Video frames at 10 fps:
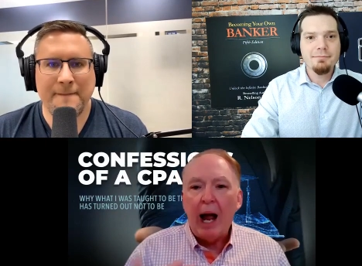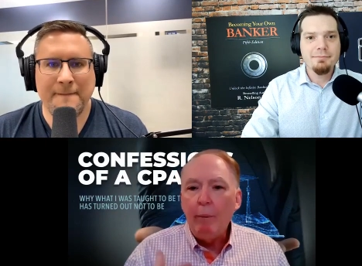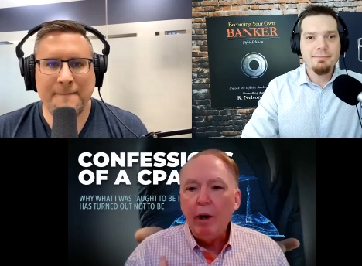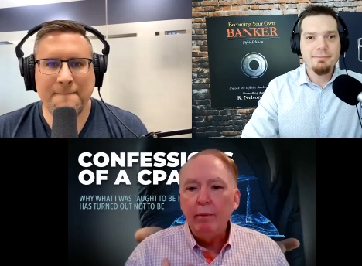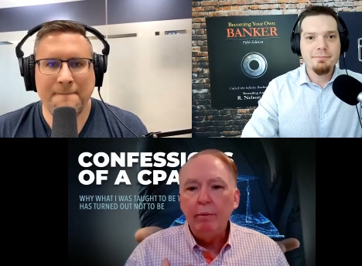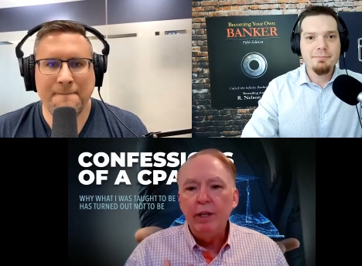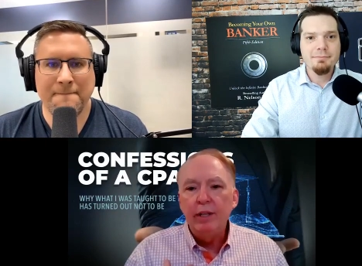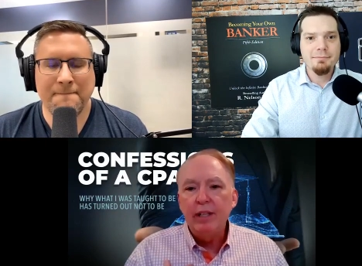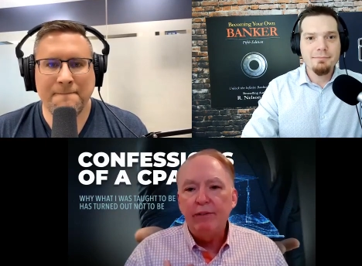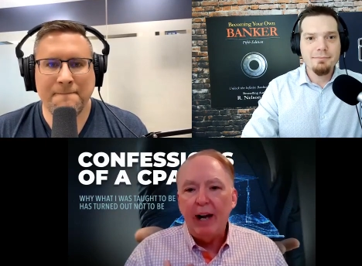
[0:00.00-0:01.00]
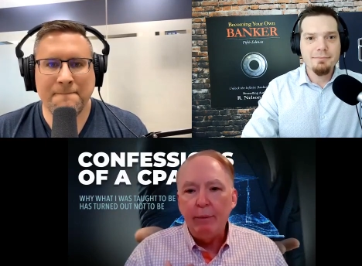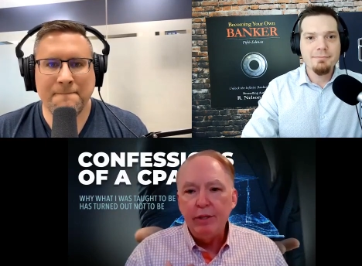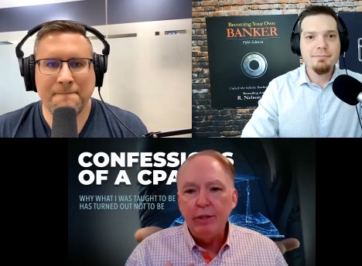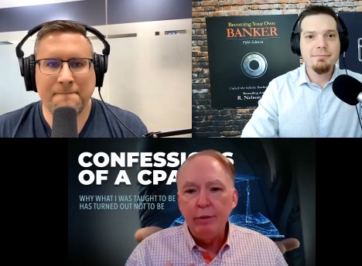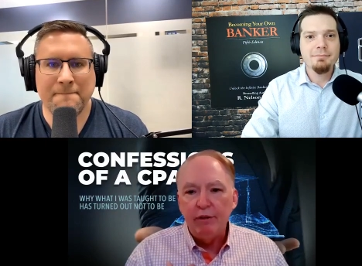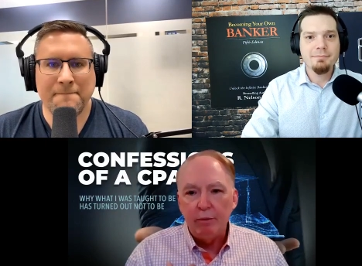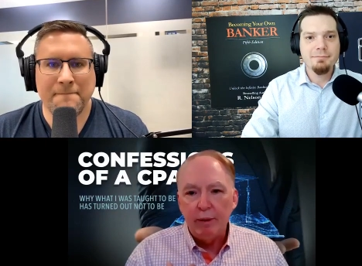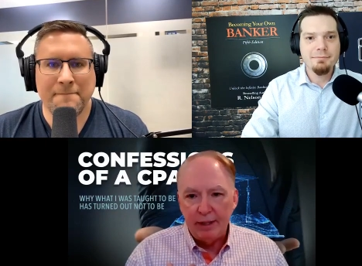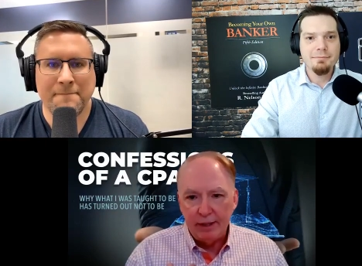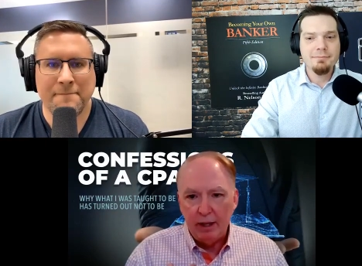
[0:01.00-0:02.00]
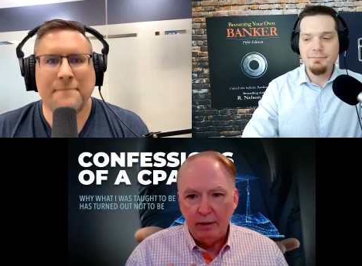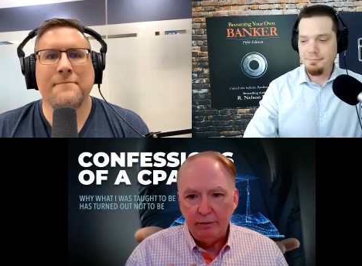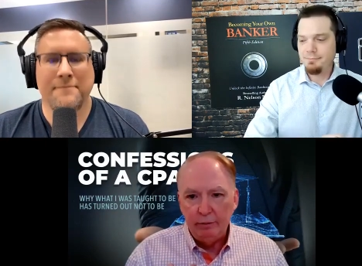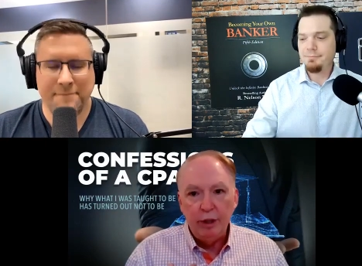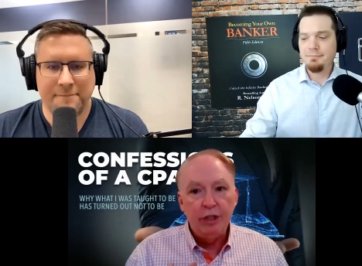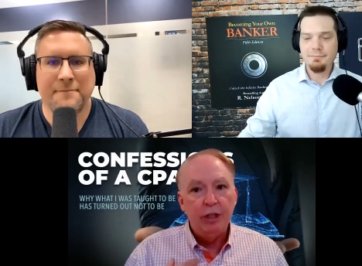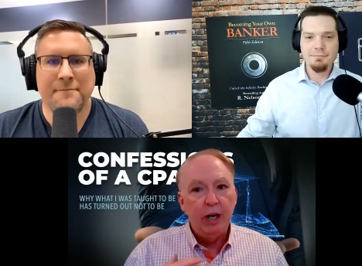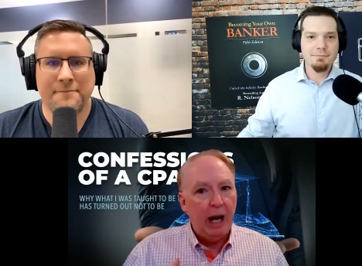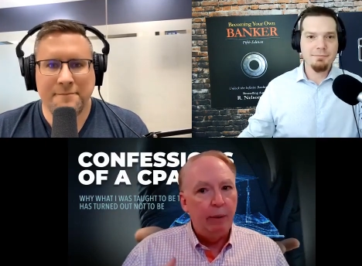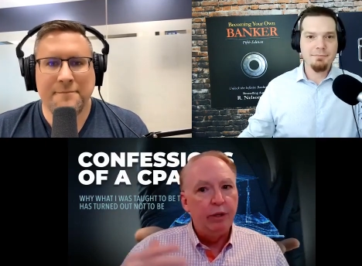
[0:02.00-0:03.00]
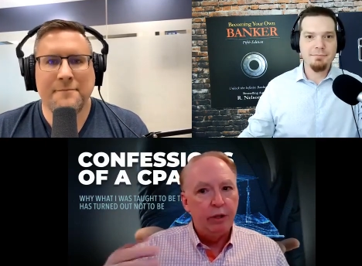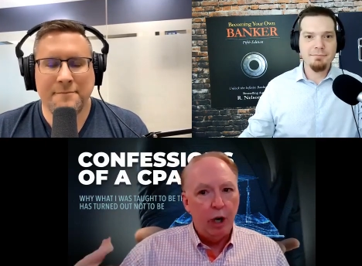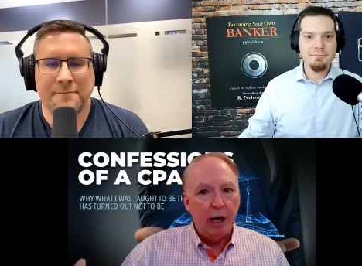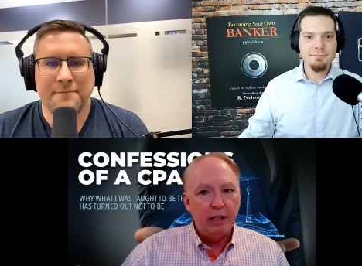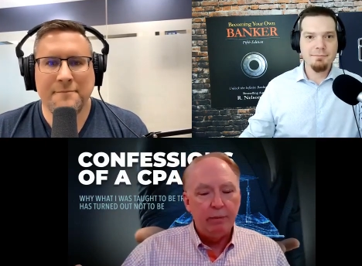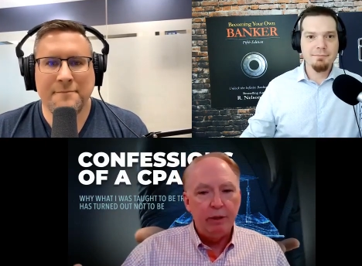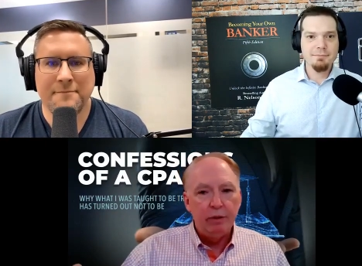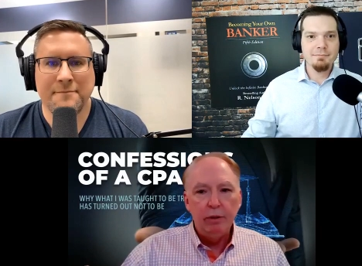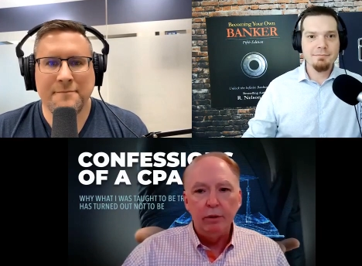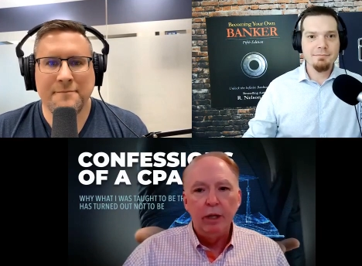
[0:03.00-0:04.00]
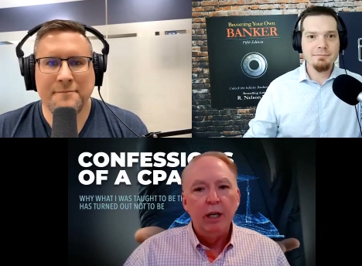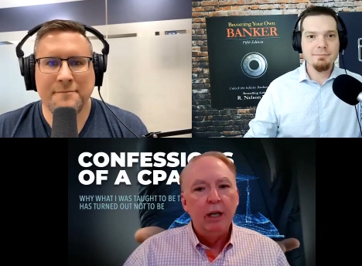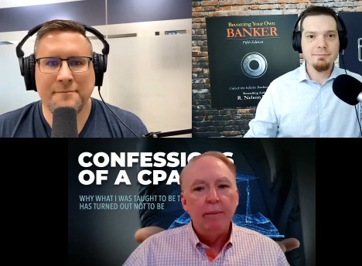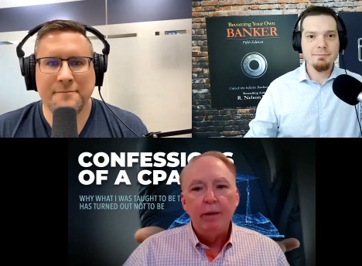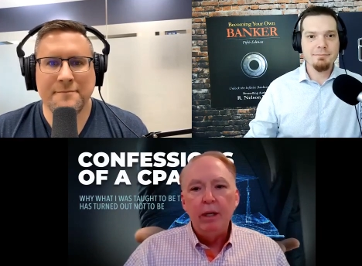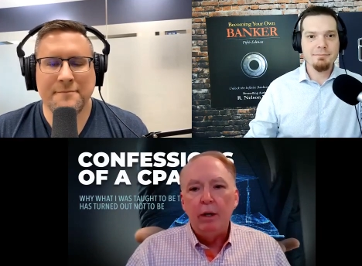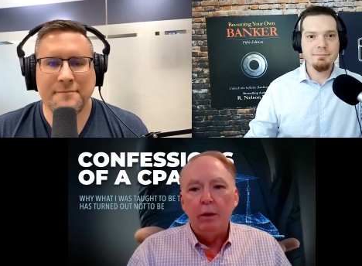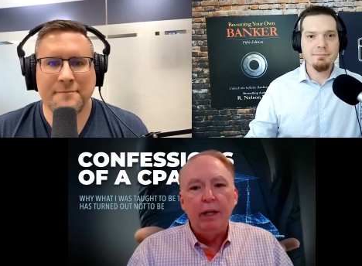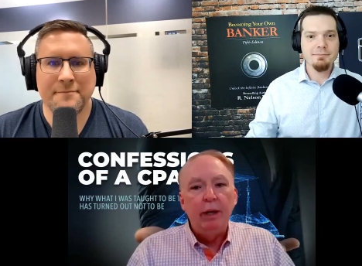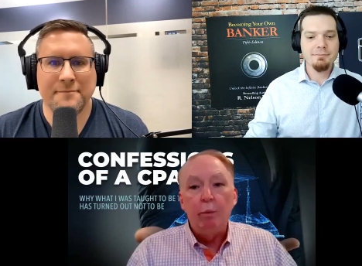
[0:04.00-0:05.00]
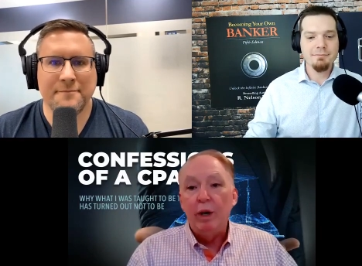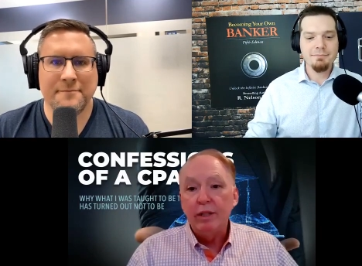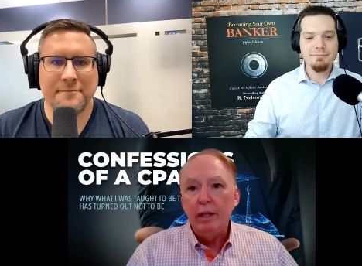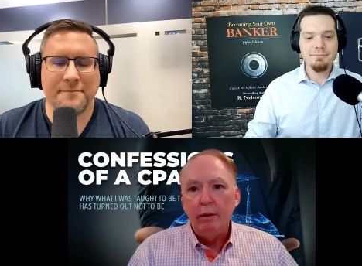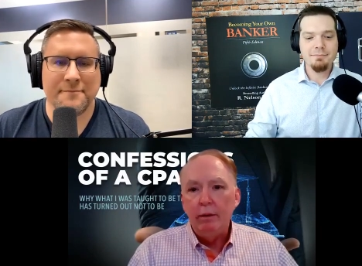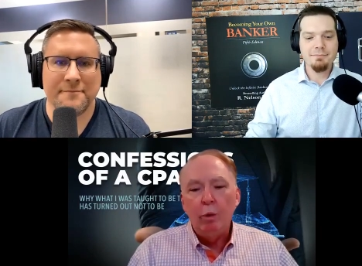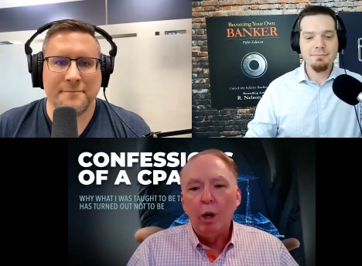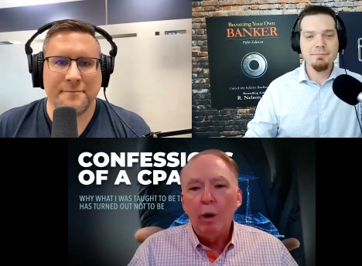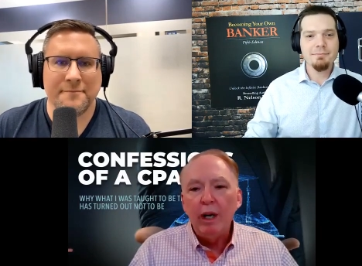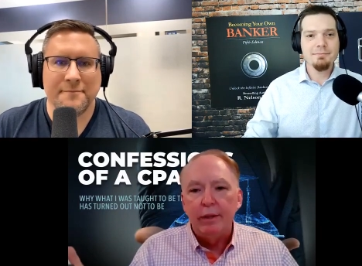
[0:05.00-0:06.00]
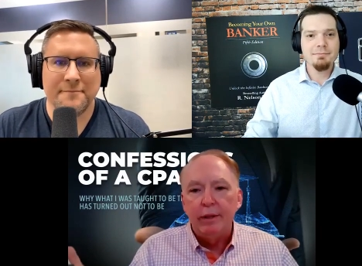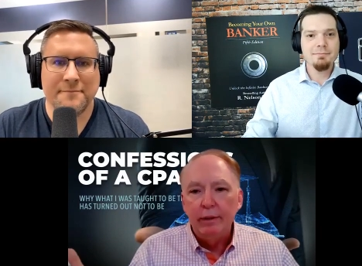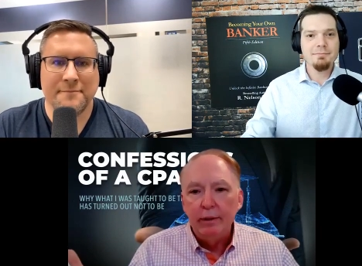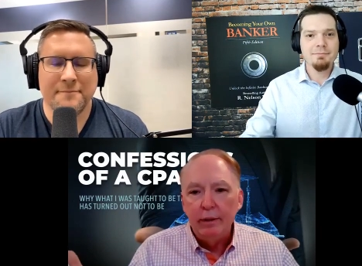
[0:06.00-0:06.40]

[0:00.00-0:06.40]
Speaker 1: I was the stuff I was doing for myself, which I was taught to be true, you know, it was, where was it?